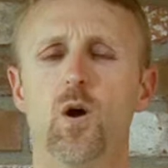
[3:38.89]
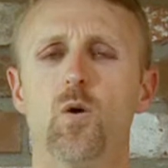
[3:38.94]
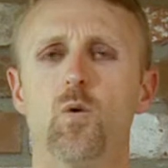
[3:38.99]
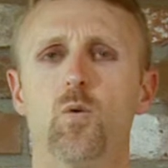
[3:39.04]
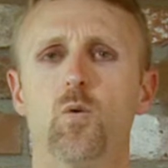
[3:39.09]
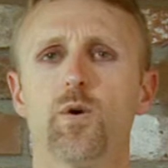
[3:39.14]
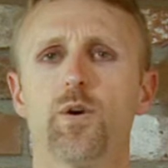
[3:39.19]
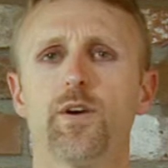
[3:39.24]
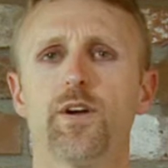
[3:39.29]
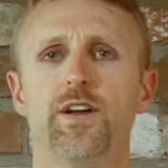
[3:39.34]

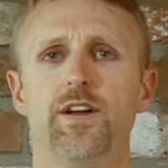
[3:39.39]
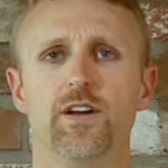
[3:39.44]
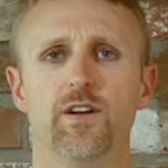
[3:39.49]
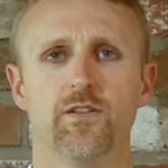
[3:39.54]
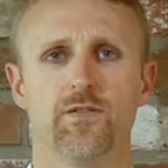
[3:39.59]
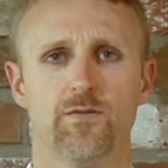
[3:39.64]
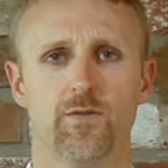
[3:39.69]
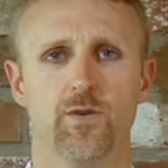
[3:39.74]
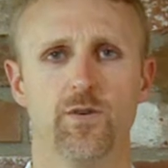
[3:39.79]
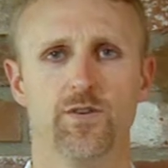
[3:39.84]
We're
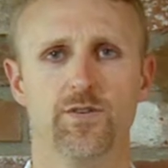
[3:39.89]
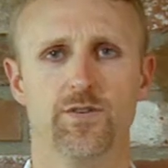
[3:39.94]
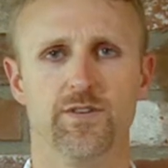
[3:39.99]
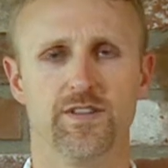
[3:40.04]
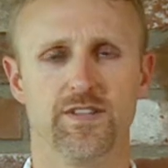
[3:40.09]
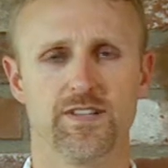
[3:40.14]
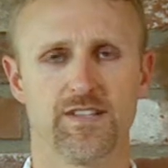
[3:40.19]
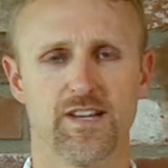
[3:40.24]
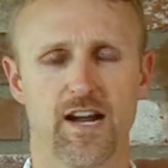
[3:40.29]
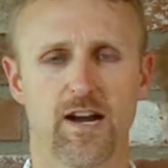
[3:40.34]
here for you
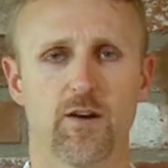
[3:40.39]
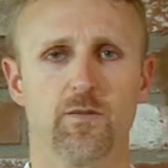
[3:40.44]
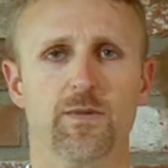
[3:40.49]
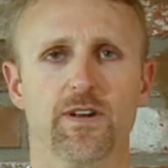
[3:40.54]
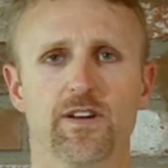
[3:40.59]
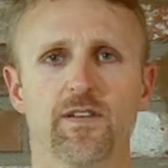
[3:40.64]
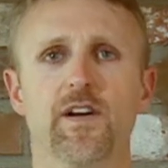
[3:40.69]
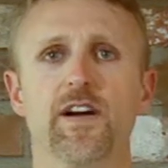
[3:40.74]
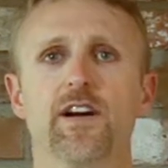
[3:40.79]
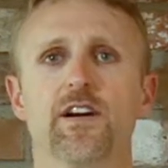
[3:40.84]
in the
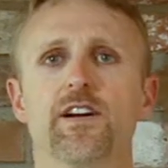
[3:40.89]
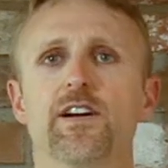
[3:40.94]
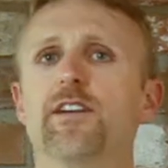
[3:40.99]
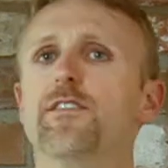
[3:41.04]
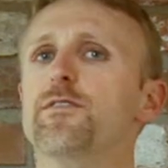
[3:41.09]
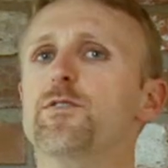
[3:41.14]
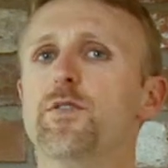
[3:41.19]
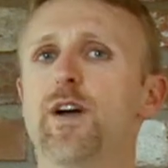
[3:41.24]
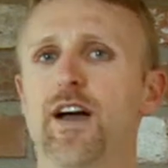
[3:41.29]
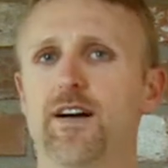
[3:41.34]
Sacramento area
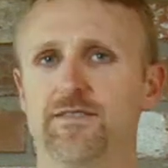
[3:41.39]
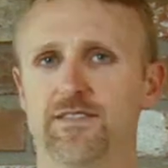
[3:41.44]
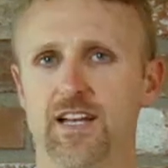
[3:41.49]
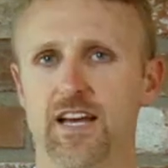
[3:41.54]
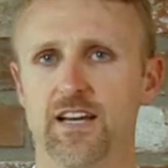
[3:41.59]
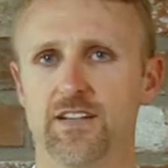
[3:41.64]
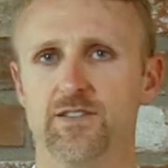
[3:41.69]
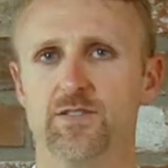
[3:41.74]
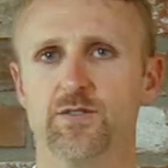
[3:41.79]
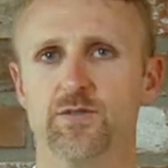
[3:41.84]
if you have
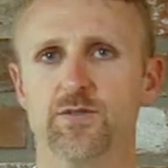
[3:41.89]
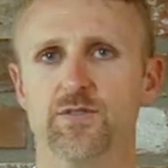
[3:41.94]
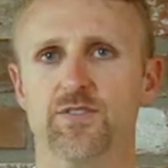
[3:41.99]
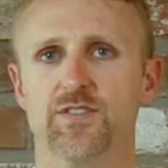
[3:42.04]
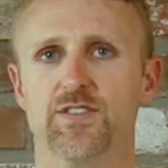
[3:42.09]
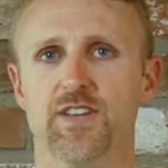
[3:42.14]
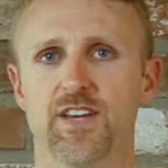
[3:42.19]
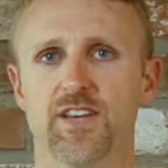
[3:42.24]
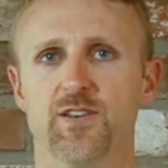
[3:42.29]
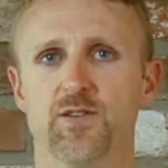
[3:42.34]

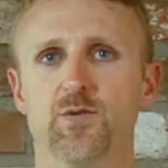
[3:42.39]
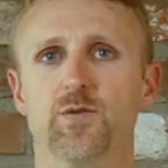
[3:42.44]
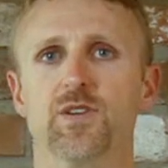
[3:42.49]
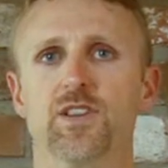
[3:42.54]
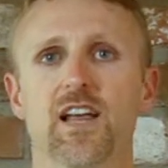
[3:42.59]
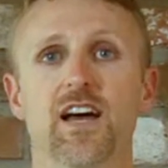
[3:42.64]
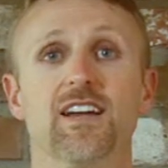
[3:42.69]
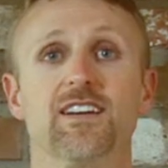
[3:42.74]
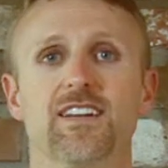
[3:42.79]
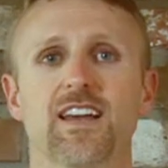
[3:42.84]
tattoos that you
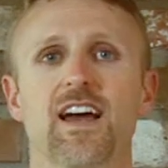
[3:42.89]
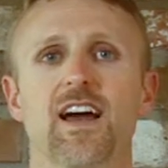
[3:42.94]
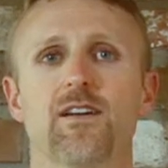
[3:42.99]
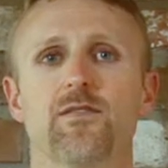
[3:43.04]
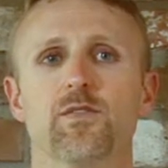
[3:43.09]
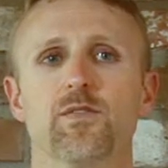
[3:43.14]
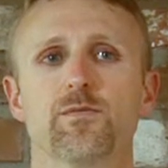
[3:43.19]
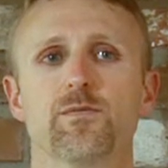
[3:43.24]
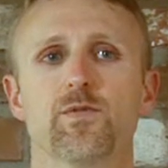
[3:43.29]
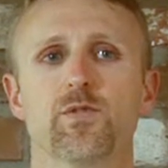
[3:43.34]
would like to
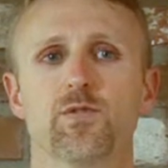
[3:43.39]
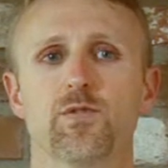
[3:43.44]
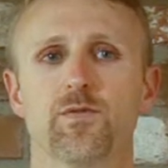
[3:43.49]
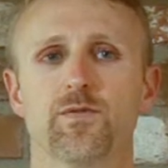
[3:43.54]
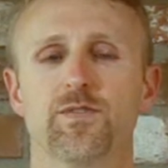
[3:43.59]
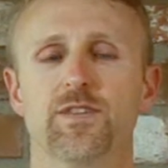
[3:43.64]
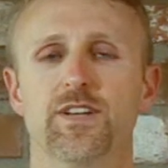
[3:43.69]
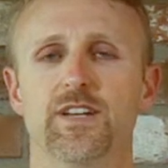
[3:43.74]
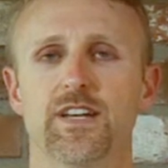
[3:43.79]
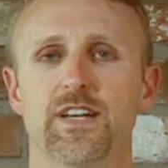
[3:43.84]
have
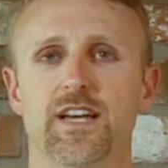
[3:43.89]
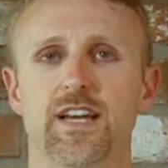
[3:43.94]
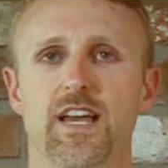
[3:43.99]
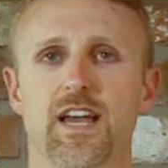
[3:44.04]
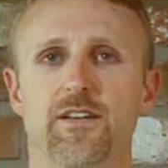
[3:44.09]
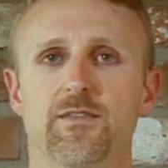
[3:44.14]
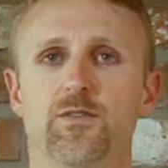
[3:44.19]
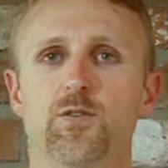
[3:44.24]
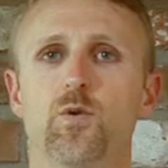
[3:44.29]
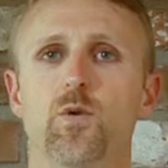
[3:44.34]
removed.
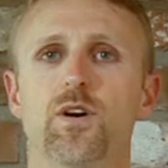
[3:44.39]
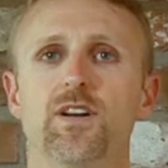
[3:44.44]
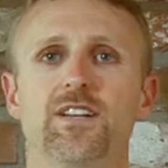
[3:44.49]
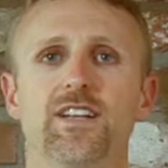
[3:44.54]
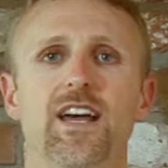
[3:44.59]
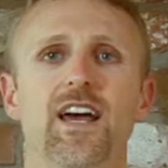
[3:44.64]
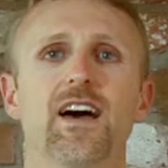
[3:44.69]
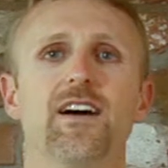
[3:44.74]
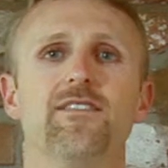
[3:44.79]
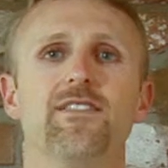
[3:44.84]
If you want
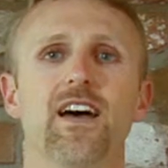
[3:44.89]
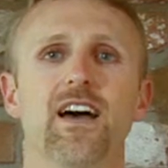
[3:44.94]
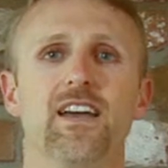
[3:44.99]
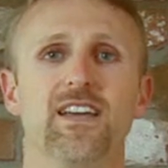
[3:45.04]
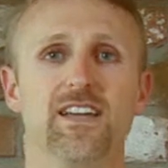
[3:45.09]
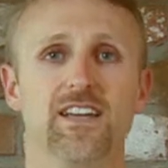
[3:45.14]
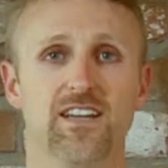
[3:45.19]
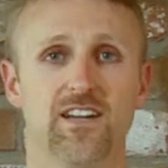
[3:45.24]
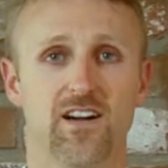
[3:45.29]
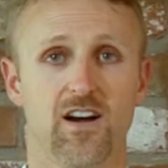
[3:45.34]
to have
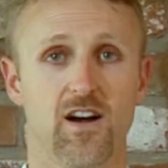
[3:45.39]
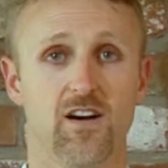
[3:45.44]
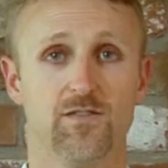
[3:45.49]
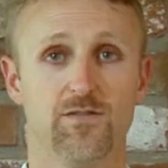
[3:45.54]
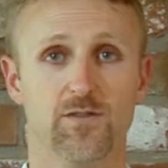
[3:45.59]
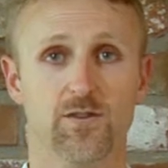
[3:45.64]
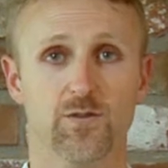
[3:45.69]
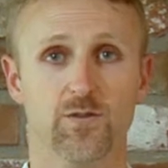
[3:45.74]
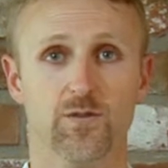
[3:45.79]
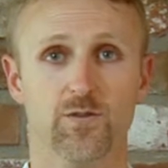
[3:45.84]
that ink
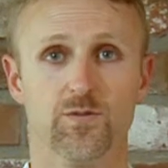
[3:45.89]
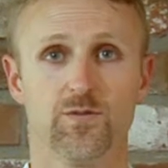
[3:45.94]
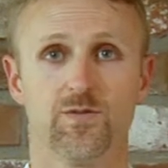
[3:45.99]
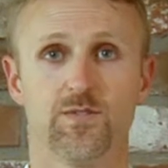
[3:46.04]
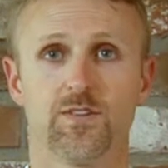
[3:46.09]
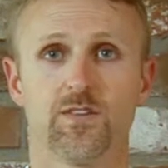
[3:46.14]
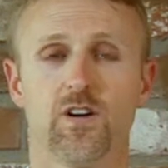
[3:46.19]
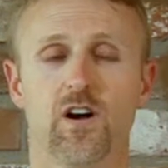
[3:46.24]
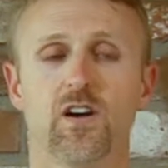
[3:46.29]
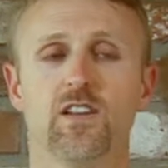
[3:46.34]
off you,
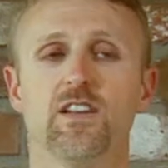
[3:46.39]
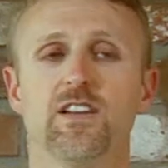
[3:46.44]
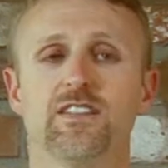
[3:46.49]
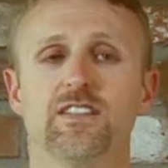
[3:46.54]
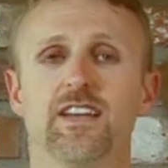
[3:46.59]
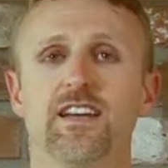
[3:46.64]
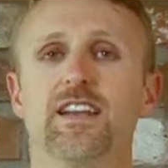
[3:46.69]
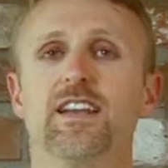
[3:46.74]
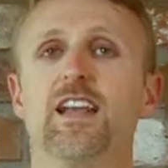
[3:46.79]
call us at